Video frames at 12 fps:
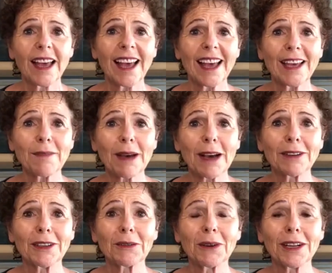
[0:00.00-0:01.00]
Hey,
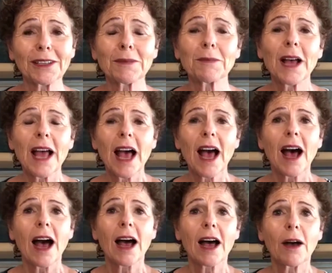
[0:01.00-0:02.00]
Paolo, welcome.
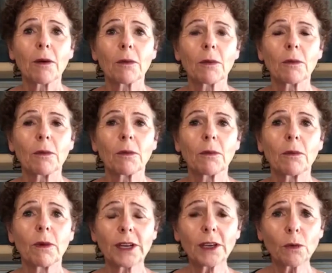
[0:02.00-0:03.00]
Uh,
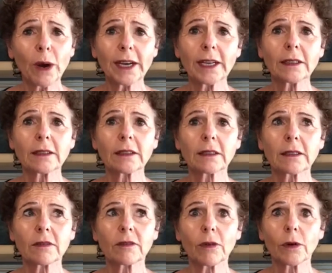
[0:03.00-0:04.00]
what are you waiting
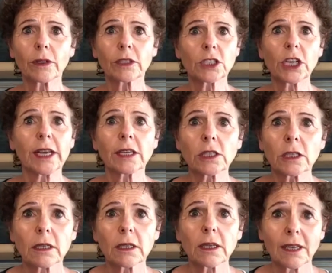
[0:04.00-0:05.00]
for to change?
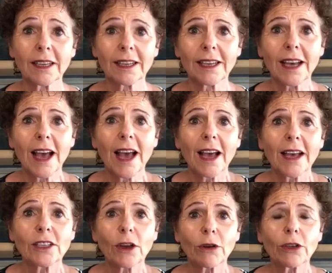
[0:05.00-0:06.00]

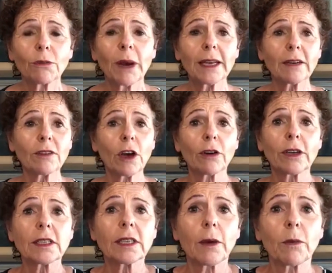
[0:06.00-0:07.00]
So you might have
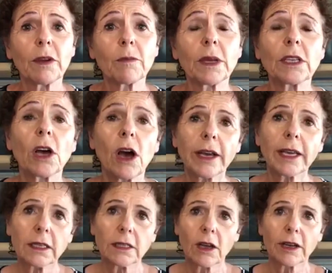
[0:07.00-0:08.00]
noticed that we've been
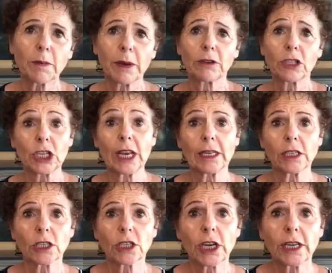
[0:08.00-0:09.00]
talking a lot about
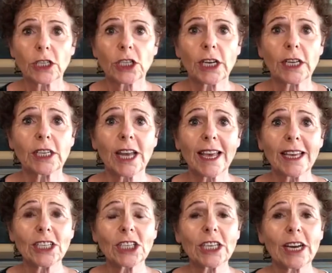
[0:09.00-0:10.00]
change, change, change.
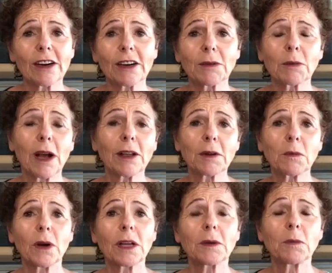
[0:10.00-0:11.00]
Hey, Sharon, welcome,
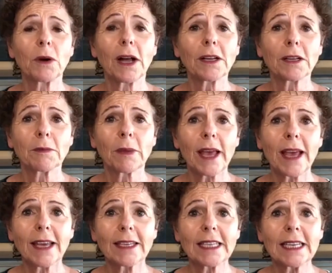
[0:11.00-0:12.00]
welcome, welcome.
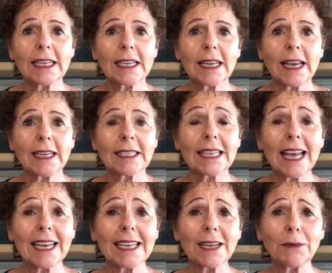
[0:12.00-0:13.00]
Hey, Dee, hey,
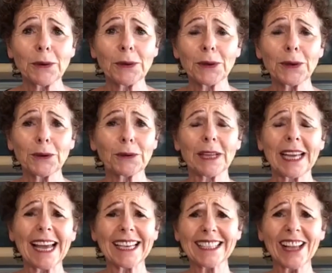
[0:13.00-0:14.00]
Sandy, woohoo, the
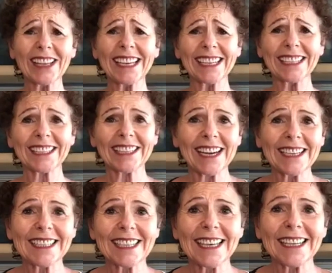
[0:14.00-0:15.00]
gang's all here. How
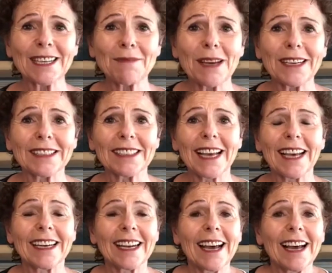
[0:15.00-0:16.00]
does it get any better than
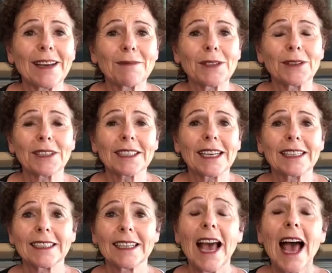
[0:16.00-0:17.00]
that? I'm so
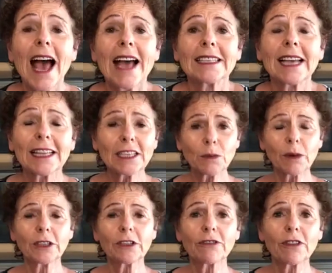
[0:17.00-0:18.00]
excited. Tell us
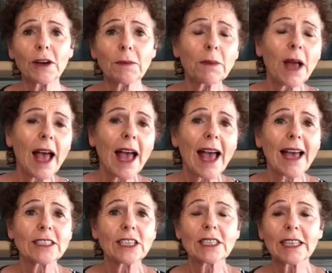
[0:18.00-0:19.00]
where you're from.
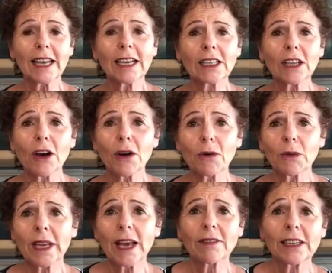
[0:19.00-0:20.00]
As you say hello,
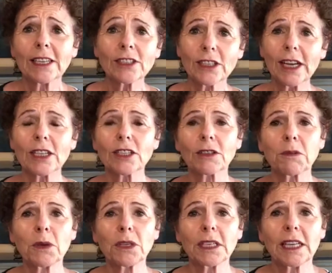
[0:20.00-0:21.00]
we have an international
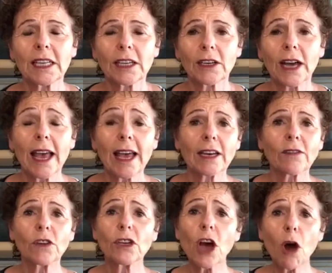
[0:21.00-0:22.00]
community here. And
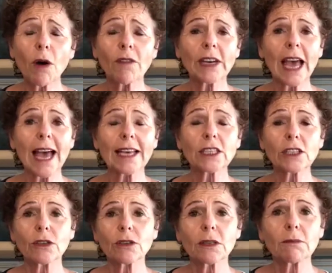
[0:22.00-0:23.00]
if you know of an Ask
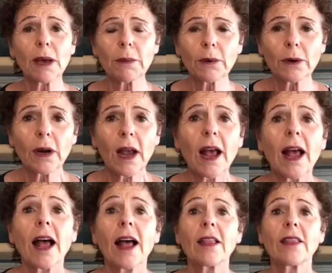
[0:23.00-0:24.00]
Susan member
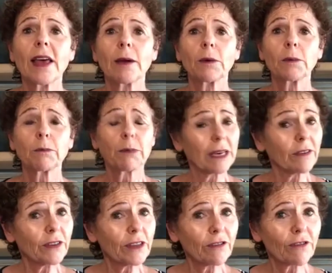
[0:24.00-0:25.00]
that would benefit